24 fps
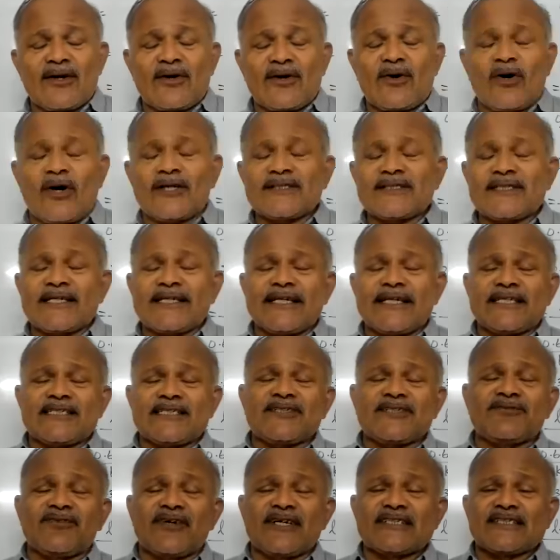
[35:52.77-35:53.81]

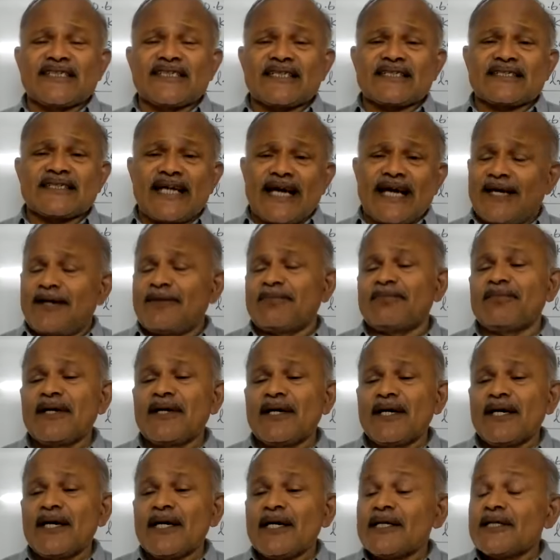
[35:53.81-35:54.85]
concentration versus time,
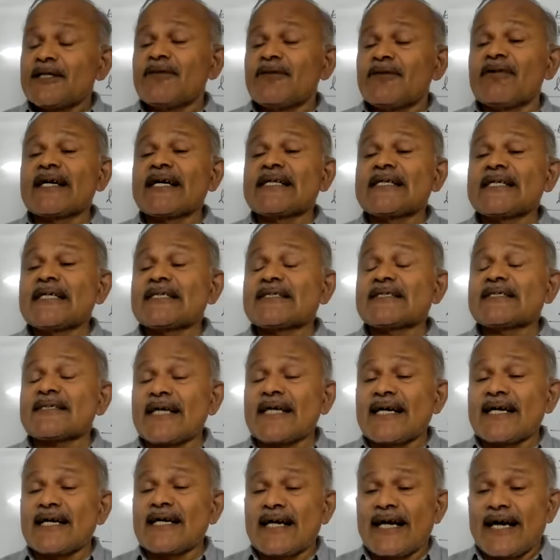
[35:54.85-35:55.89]
you will get a
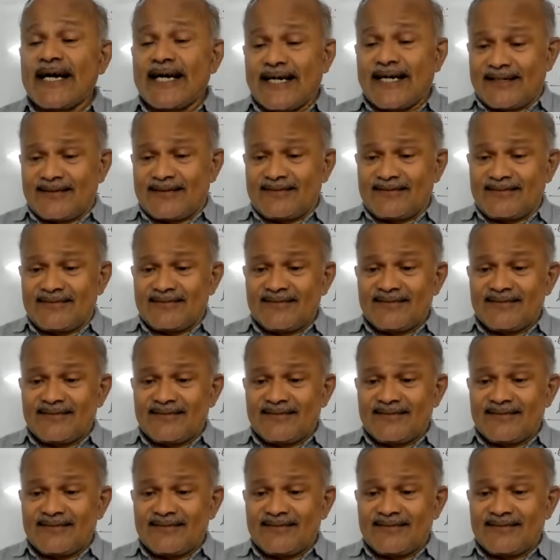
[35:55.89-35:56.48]
straight line.